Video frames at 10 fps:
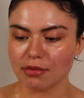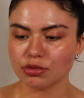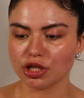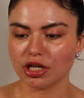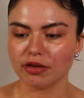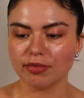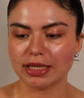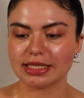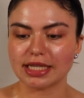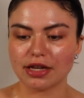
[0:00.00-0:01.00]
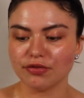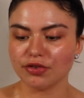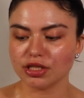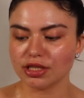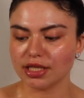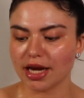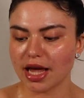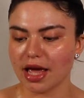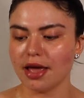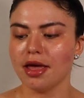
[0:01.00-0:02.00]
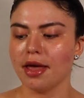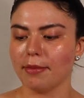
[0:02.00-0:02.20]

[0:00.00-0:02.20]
I'm starting off with my skin first today